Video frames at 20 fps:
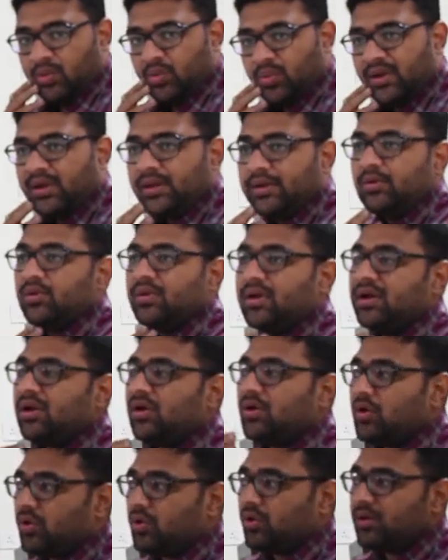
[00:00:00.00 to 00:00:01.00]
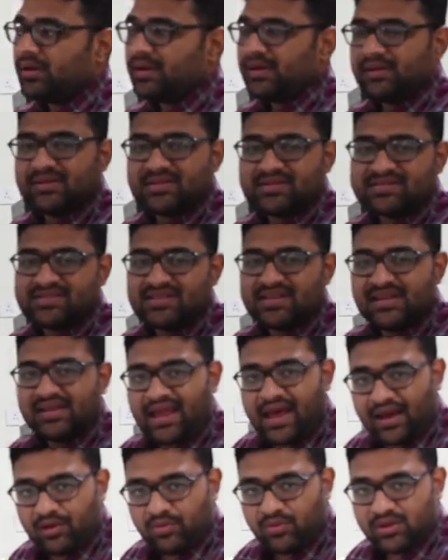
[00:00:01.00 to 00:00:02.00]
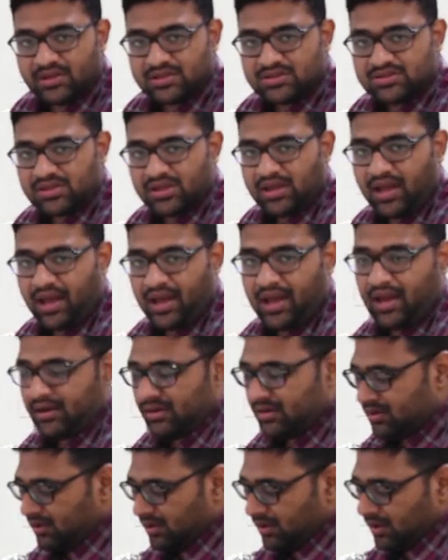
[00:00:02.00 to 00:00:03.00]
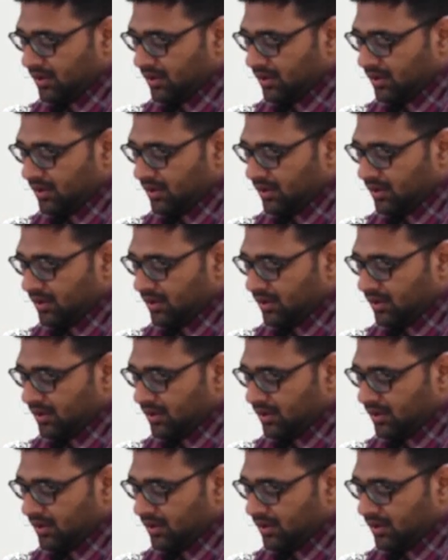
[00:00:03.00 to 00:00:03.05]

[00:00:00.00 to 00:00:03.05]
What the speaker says: where you can code in the C language and